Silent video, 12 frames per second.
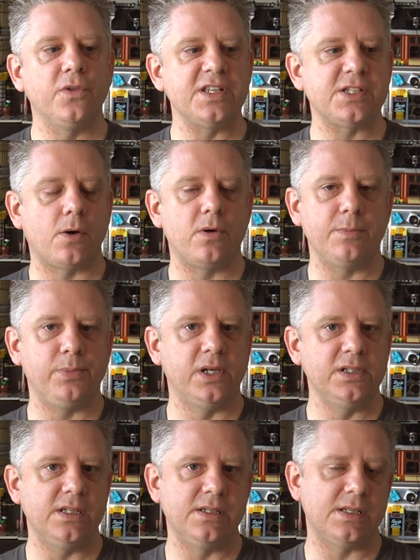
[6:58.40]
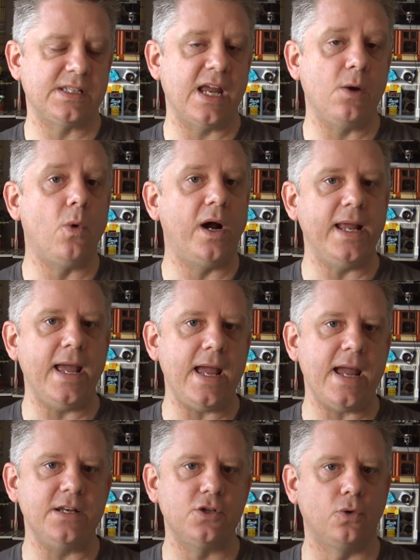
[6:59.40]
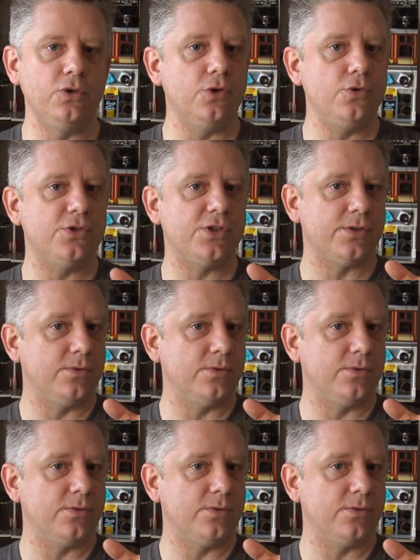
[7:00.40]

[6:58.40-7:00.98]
that's already plugged into, say, 1A, don't use